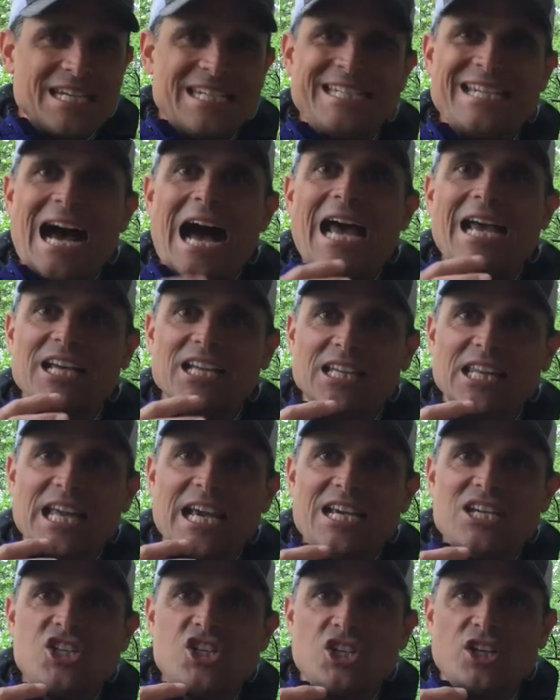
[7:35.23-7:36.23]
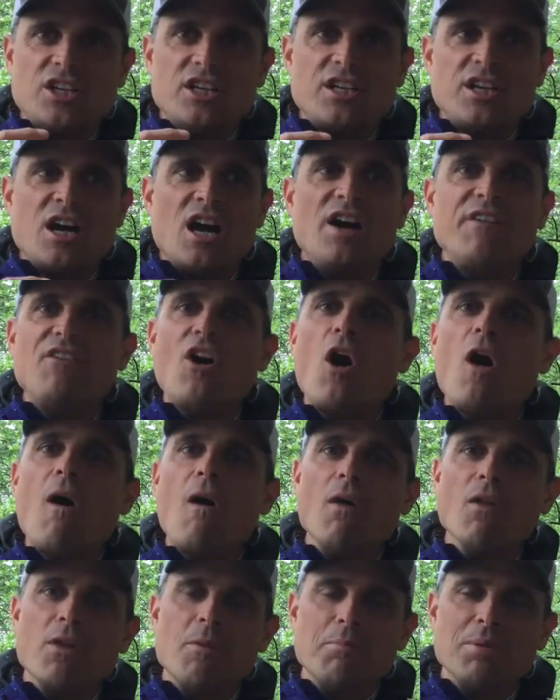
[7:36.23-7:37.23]
dilation of
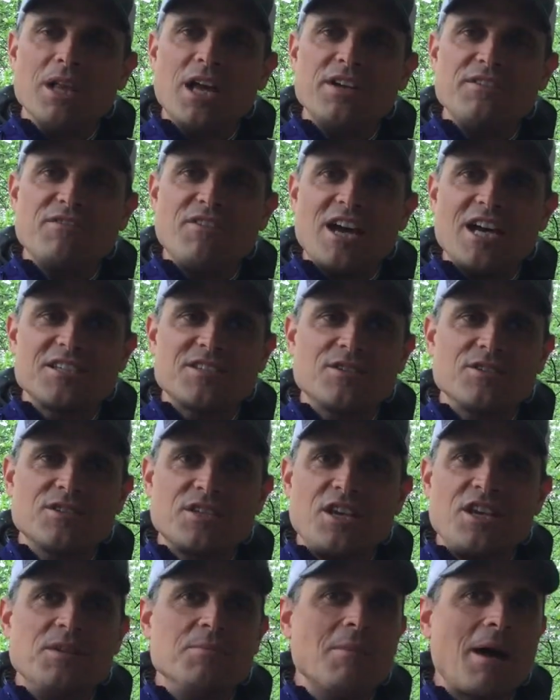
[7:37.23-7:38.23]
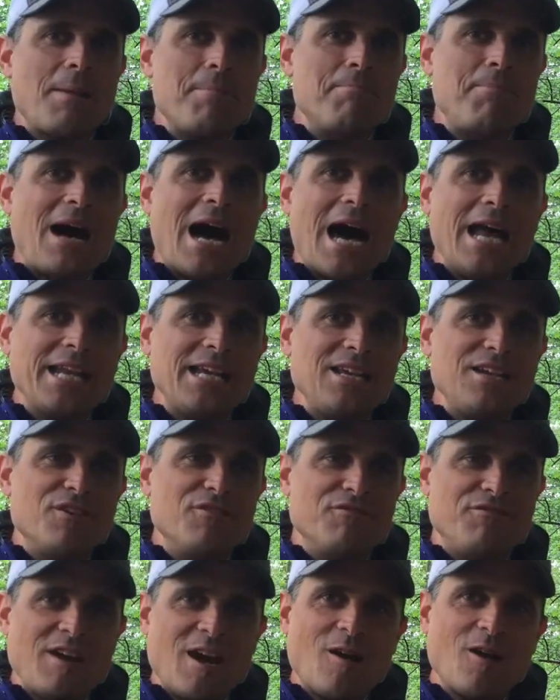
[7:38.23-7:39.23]
all the blood vessels in my body
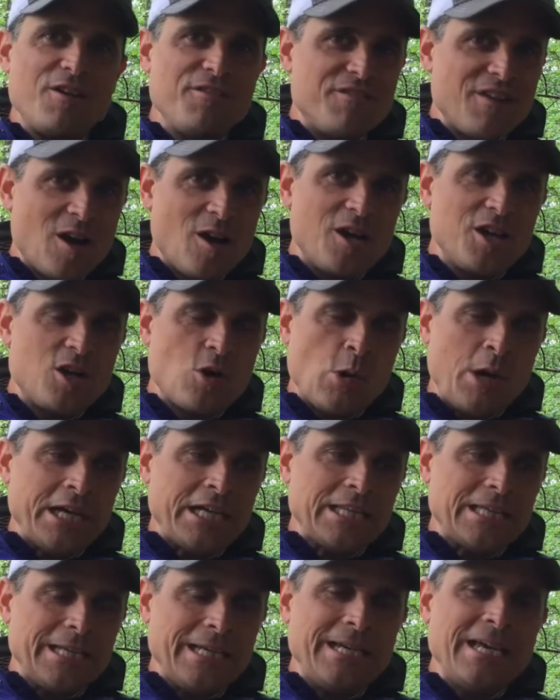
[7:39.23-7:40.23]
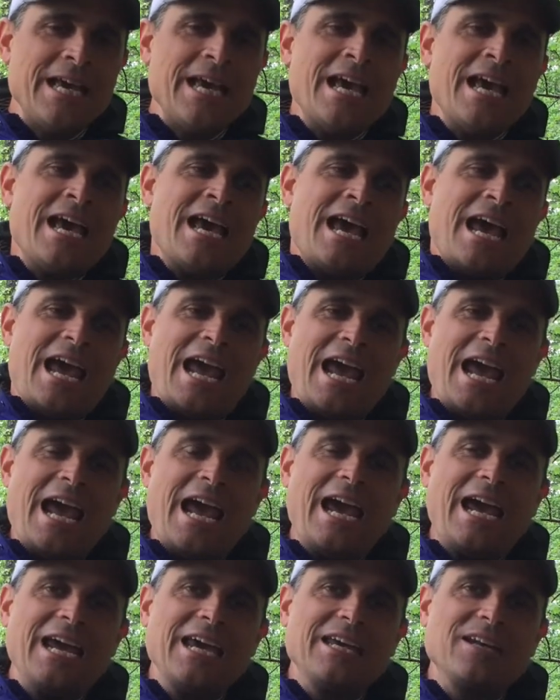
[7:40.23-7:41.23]
very, very quickly,
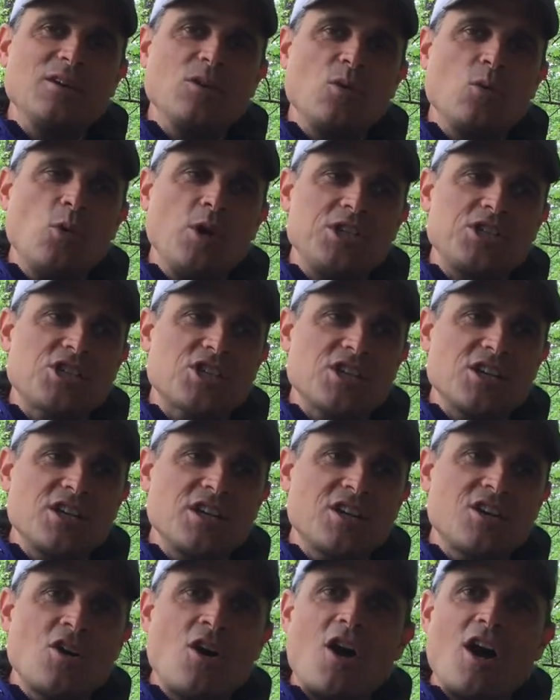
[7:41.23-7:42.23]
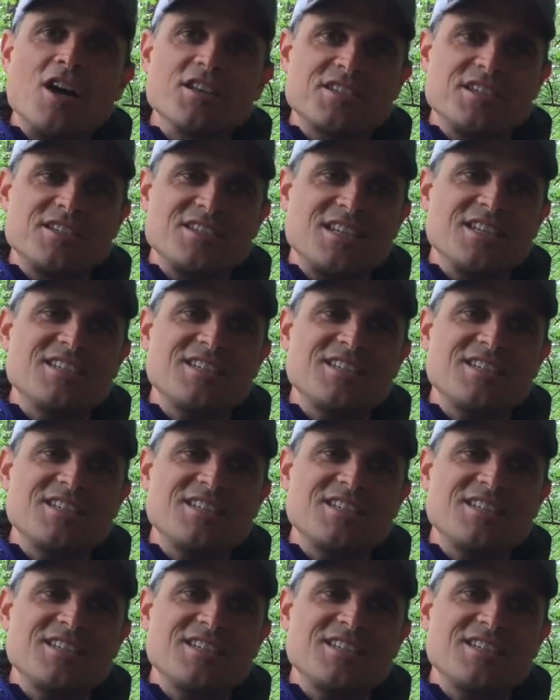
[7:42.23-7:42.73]
and which causes